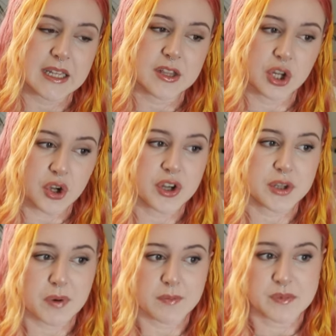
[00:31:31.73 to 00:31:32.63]
the longer the
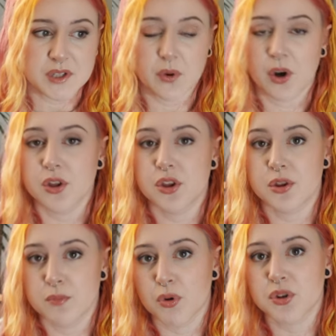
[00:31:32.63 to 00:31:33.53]
problems go on, the
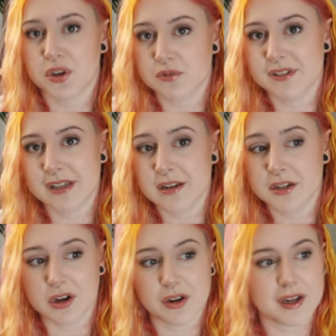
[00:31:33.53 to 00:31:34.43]
more you're going to resent your
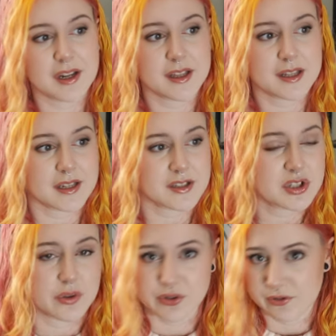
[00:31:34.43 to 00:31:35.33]
dog. And I think that's
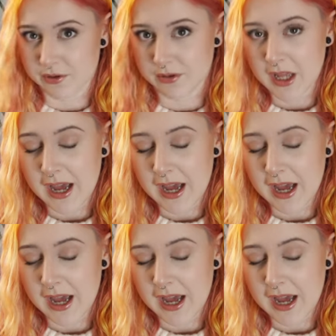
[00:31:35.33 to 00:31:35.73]
so true.